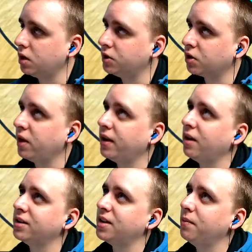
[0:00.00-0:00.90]
Is there anything
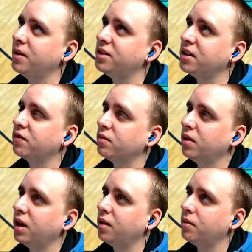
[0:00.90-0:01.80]
else I'm missing
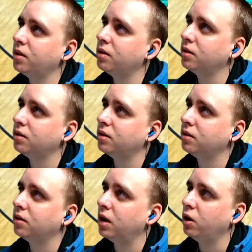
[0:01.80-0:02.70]
from them?
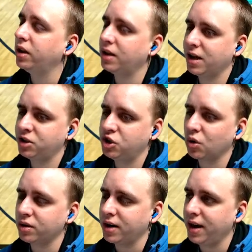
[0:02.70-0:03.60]
I know they lost
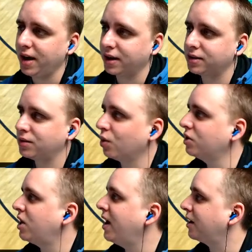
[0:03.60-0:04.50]
Jordan Hicks.
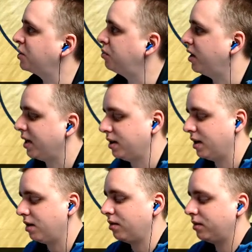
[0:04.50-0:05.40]
Where's Hicks playing
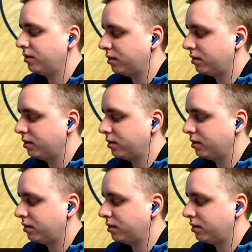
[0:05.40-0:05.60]
now?